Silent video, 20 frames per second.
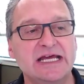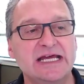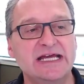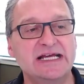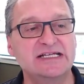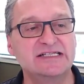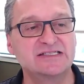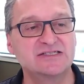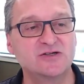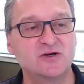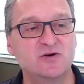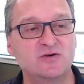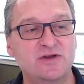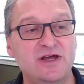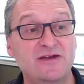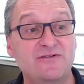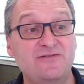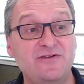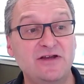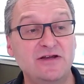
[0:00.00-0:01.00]
and so
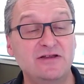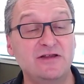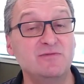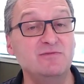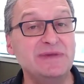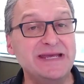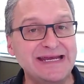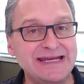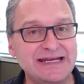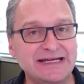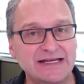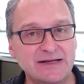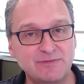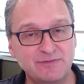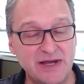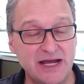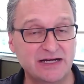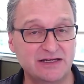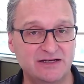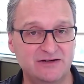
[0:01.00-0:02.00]
they feel the immediate
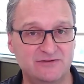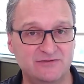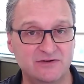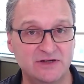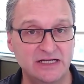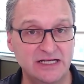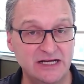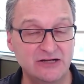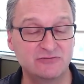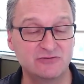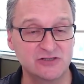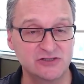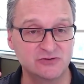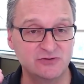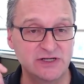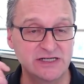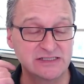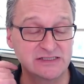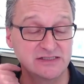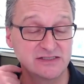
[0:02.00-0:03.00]
impact of interest
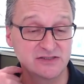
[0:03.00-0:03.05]
rates.